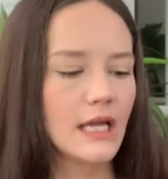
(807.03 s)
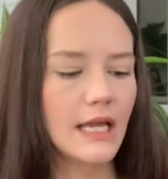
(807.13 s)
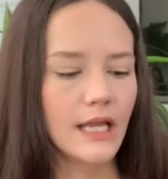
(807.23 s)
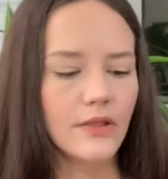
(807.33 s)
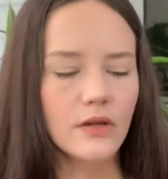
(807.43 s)

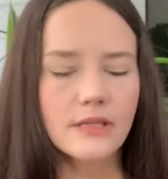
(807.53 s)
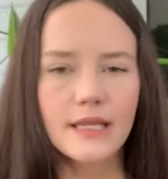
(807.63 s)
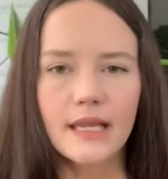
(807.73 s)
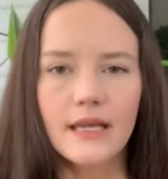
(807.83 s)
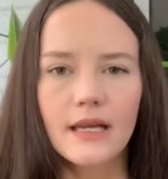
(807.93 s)
and there's
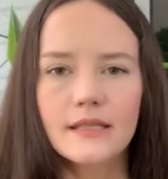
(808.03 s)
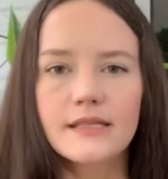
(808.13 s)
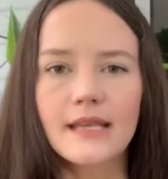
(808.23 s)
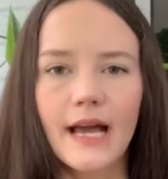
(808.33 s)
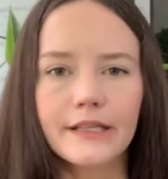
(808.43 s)
like a
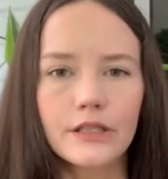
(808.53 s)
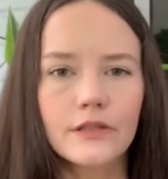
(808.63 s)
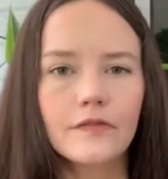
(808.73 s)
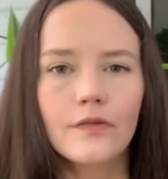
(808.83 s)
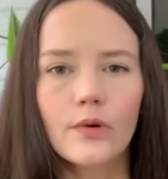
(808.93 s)

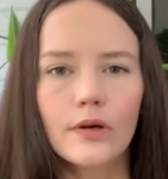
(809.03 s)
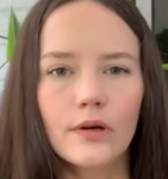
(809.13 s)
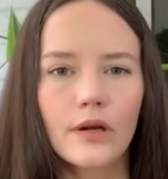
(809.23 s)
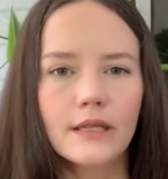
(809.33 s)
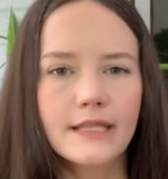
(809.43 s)
desire
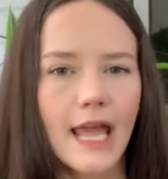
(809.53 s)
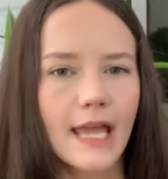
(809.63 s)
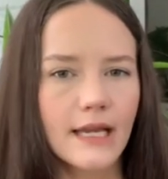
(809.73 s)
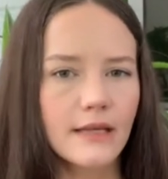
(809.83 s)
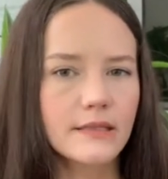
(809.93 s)
for a
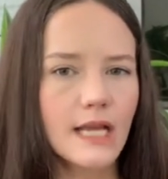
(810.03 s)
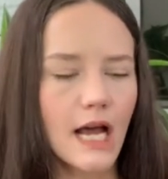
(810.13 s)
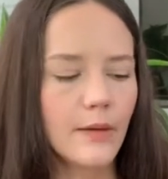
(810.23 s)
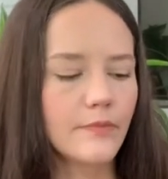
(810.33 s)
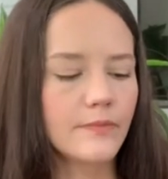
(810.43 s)
tank
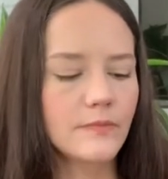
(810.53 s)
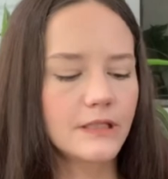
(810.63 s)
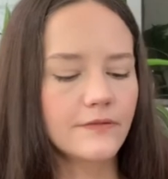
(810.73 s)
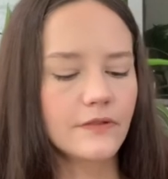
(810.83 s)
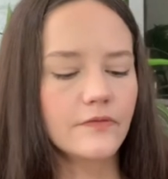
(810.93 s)
top
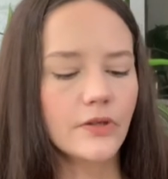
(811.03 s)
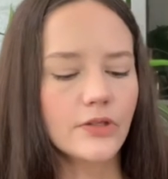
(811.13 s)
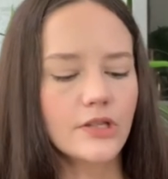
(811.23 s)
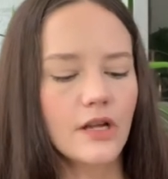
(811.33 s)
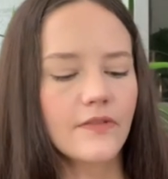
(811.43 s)
different
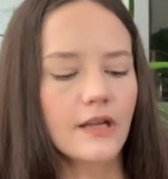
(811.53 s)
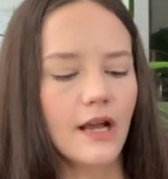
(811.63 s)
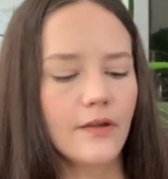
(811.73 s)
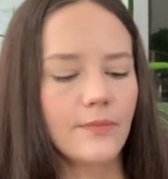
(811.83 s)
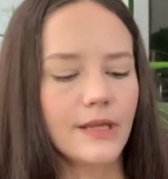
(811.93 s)
version of it,
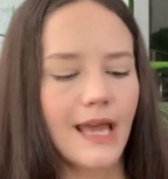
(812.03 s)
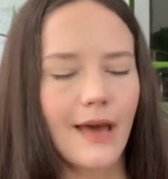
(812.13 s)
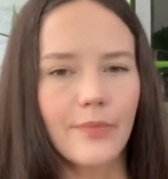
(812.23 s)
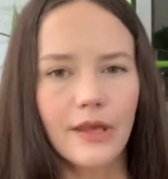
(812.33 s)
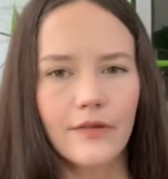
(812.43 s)
I'd be
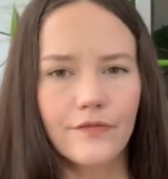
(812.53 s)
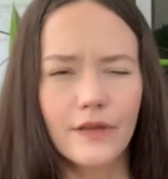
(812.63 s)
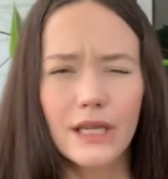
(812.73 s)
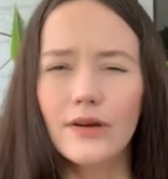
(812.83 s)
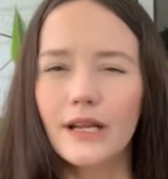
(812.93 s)
happy to
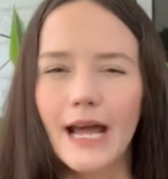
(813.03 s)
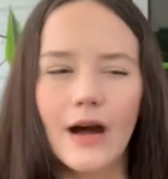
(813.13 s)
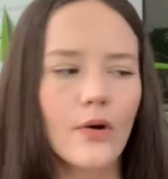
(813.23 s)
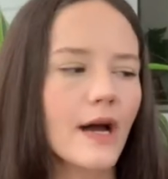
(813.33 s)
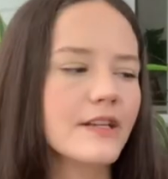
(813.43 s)
figure it
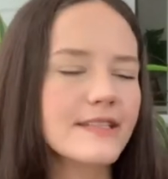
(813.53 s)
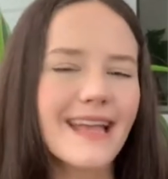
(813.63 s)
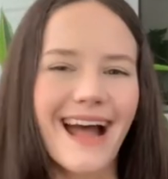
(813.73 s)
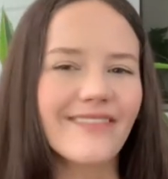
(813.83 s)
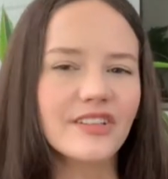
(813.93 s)
out. I just
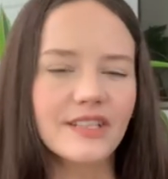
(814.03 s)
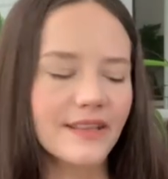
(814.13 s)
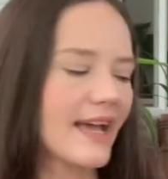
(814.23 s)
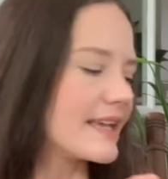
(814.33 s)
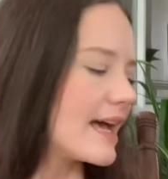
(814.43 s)
haven't done
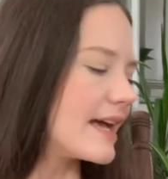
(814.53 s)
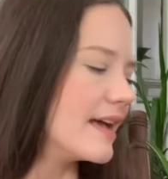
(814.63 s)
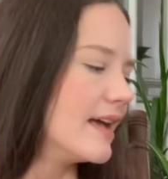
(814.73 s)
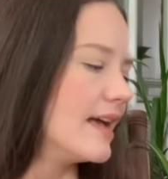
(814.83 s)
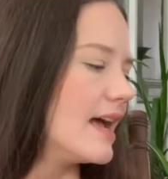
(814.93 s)
that yet,
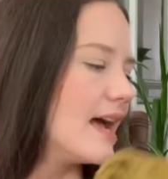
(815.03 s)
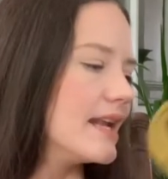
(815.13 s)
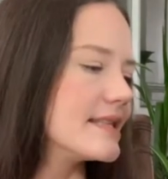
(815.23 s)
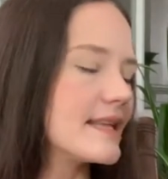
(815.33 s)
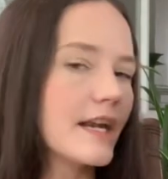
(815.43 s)
and
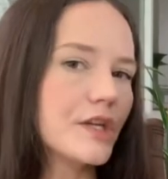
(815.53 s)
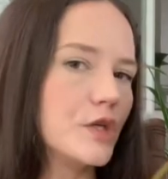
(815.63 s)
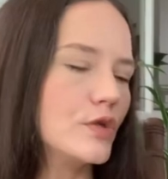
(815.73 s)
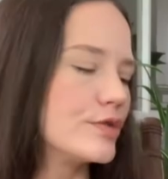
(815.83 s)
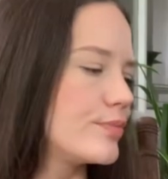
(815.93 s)
it's not a
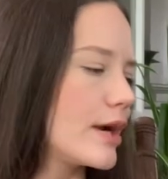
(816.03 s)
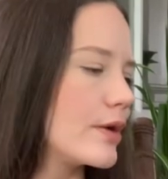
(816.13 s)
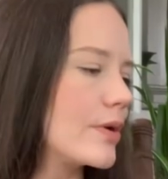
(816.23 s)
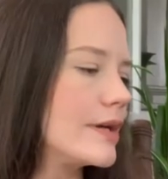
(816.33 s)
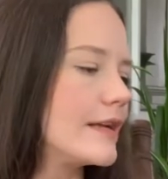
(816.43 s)
huge
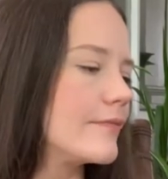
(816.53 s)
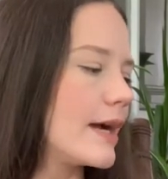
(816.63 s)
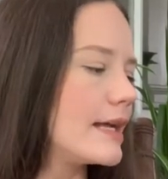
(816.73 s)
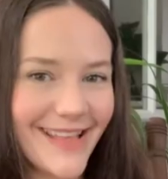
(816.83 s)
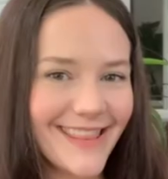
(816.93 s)
priority of
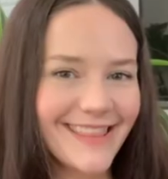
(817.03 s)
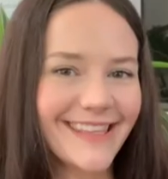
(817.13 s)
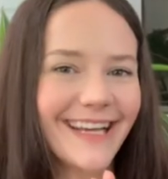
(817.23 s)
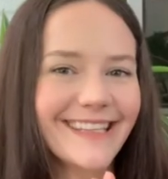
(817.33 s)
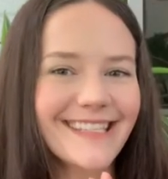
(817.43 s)
mine.
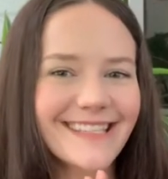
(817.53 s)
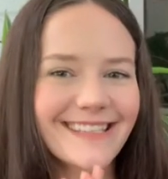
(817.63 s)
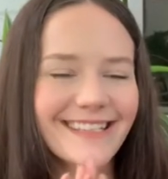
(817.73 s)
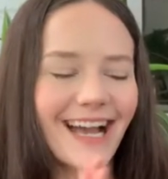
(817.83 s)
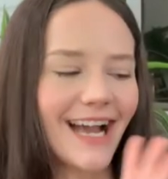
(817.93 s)

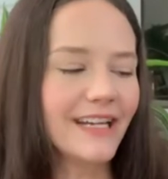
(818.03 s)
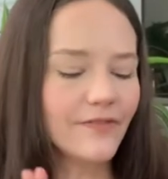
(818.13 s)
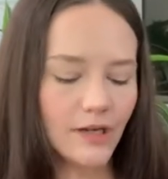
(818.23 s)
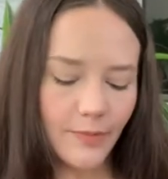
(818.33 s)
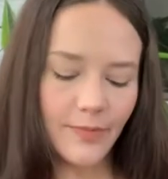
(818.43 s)
That's kind of
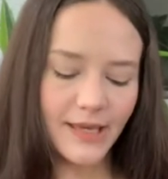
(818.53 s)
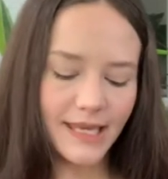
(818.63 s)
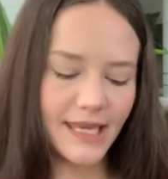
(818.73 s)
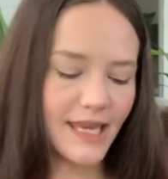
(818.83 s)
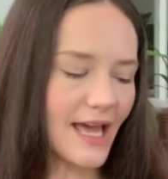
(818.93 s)
what I'll be
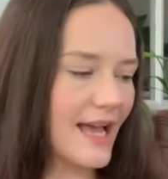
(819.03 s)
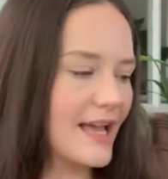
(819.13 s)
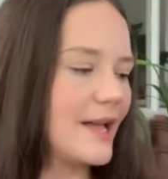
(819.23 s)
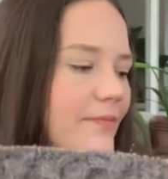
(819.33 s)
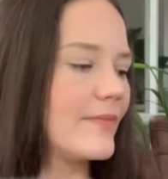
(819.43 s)
making.
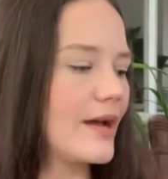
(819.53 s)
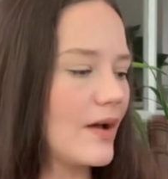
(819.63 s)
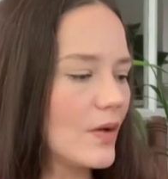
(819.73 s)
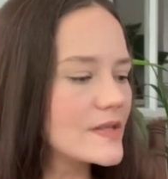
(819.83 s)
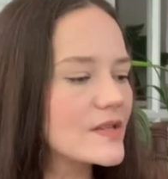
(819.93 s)
I'm
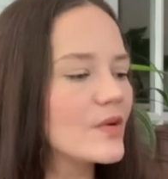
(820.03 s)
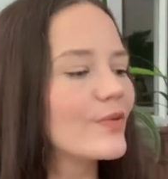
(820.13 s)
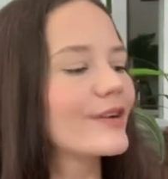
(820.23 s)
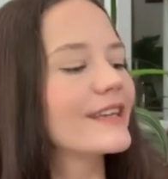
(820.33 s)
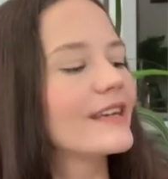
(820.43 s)
also
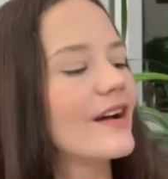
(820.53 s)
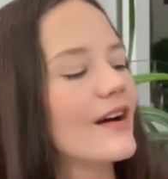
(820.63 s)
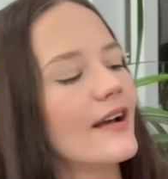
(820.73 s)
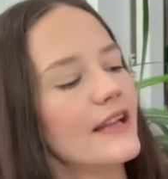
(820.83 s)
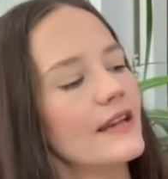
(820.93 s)
working
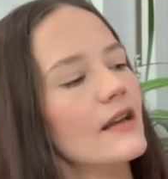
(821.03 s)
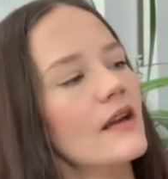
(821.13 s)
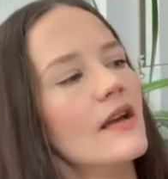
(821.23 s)
on